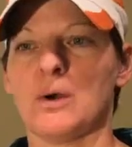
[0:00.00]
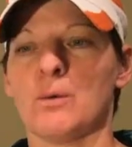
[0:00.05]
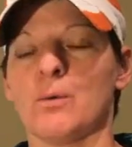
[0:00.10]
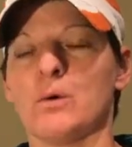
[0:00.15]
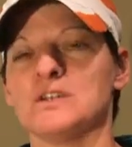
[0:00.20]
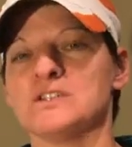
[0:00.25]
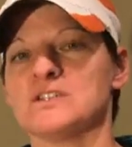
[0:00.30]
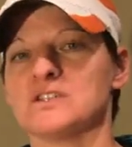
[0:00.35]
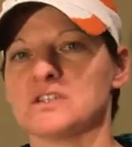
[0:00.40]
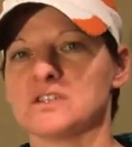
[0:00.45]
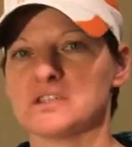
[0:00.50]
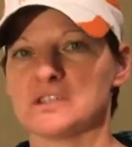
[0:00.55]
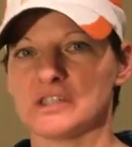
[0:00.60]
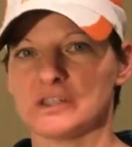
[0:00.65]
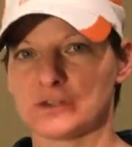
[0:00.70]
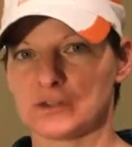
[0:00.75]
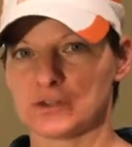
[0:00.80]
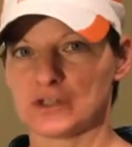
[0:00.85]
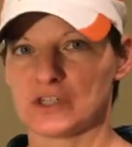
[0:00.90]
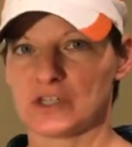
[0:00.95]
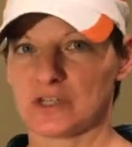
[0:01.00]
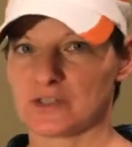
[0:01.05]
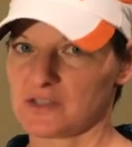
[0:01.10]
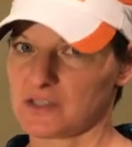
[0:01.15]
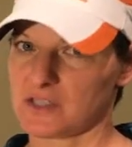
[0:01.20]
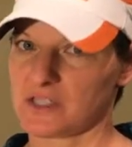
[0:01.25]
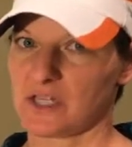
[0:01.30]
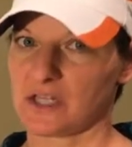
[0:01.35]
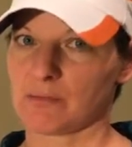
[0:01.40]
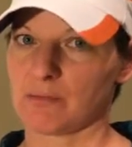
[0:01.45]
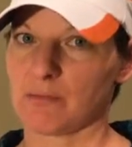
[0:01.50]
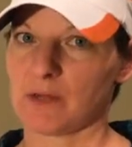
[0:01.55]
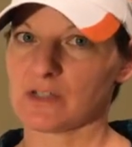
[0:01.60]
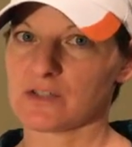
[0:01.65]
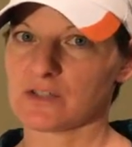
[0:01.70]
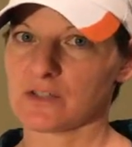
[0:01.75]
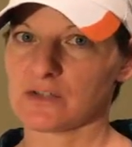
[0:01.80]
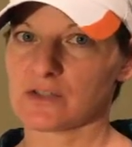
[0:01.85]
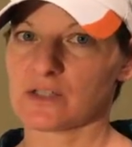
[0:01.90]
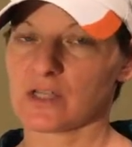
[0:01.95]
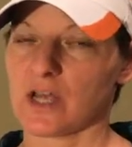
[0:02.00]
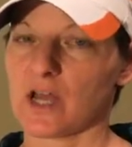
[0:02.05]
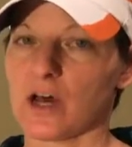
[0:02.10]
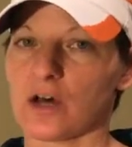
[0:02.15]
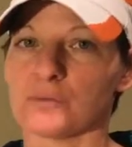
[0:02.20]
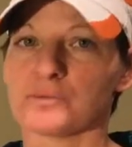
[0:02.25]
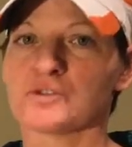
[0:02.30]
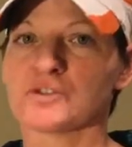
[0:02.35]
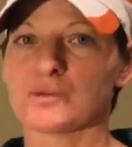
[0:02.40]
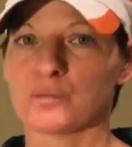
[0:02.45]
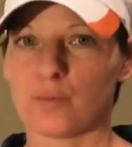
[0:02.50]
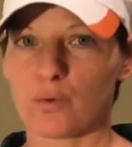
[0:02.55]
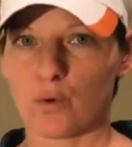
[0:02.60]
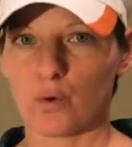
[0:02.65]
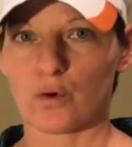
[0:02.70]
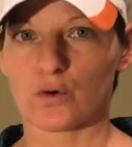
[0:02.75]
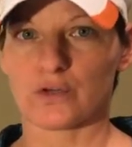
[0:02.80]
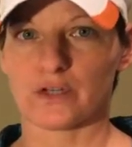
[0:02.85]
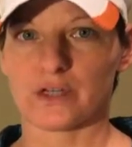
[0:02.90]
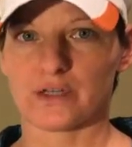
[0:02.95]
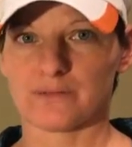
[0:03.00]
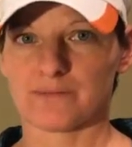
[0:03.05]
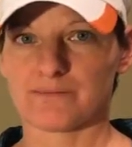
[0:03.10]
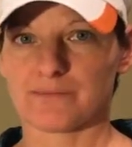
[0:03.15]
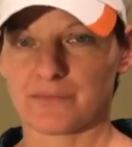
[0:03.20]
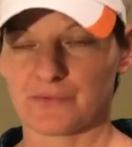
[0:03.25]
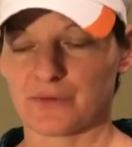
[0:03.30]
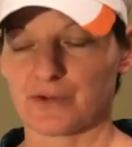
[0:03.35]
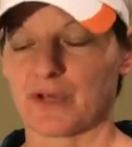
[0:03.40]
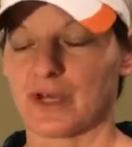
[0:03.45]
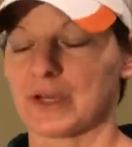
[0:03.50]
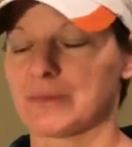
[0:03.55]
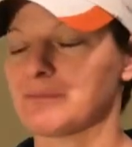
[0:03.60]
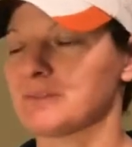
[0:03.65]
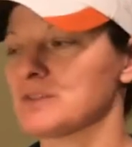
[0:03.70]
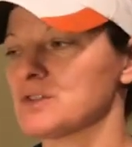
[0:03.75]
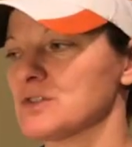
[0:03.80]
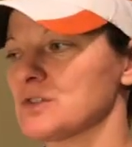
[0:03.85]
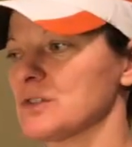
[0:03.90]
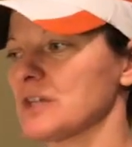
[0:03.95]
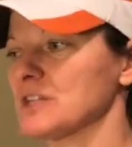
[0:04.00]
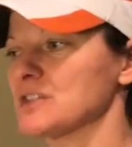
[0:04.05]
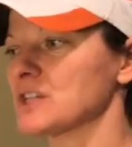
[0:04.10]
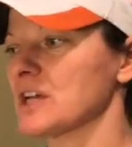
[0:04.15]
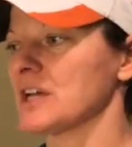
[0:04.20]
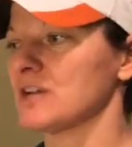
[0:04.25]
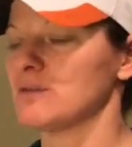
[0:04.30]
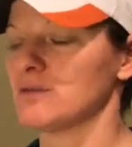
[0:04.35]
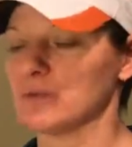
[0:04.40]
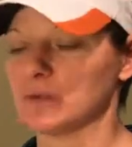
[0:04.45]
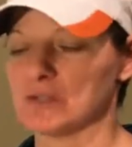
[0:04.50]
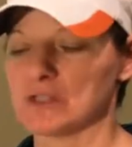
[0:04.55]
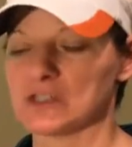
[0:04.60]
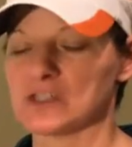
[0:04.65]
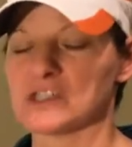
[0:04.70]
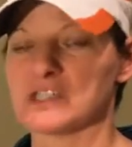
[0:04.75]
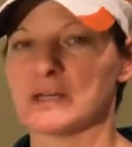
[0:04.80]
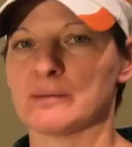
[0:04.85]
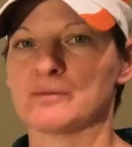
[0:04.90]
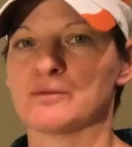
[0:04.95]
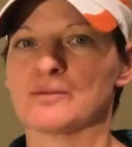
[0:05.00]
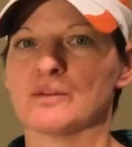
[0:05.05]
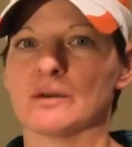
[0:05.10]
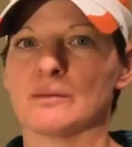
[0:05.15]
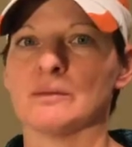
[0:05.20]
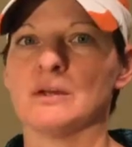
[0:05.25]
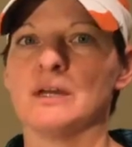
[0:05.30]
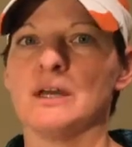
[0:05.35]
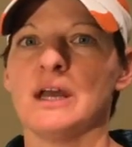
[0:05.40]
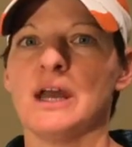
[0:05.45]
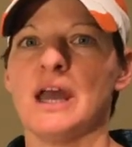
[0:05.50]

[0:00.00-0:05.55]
What's the synergistic muscle to help support it? Okay, so that's kind of where this stems from.